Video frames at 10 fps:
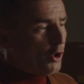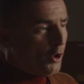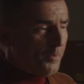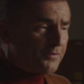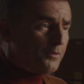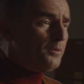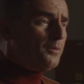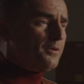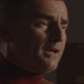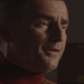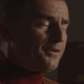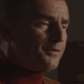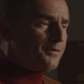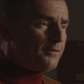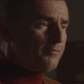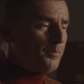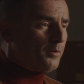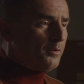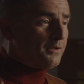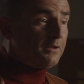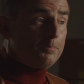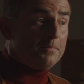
Almost all organizations report an